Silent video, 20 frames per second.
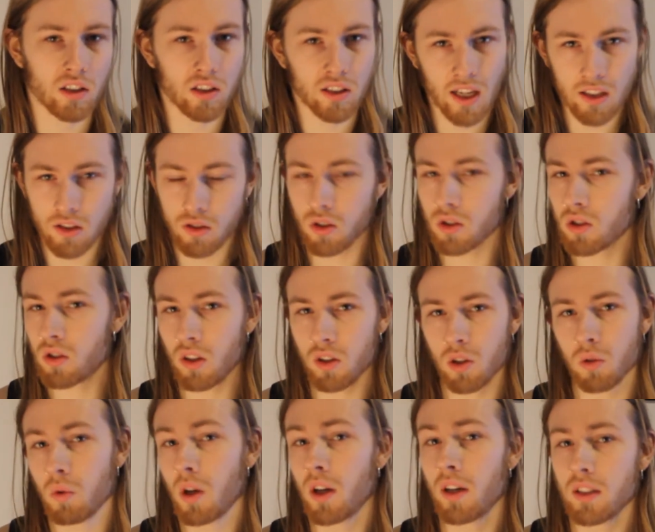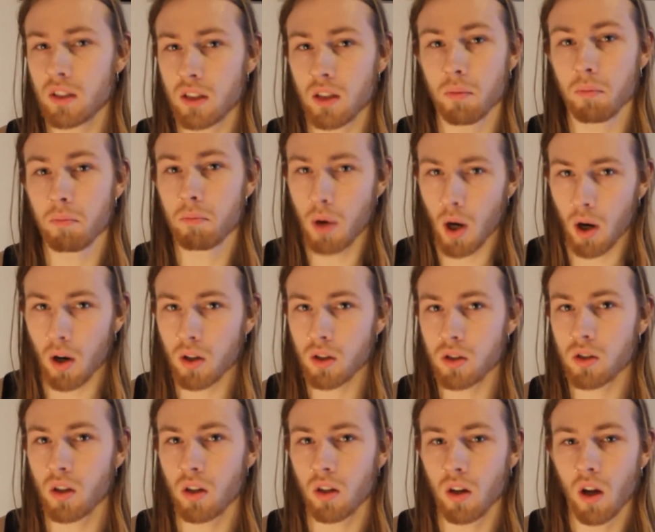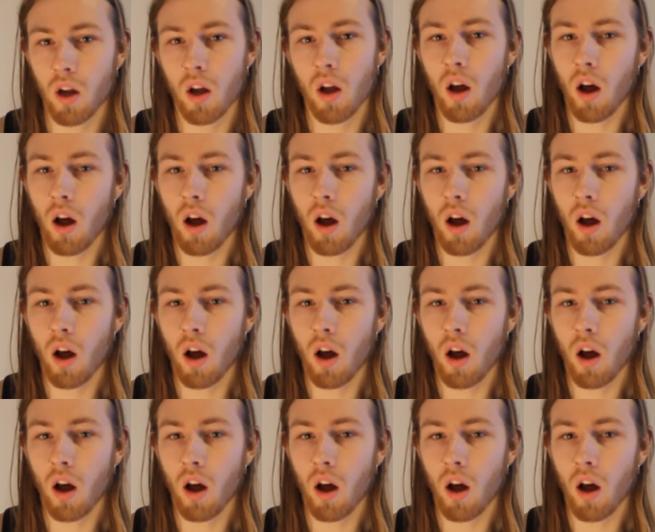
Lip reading: and that's just not a realistic person.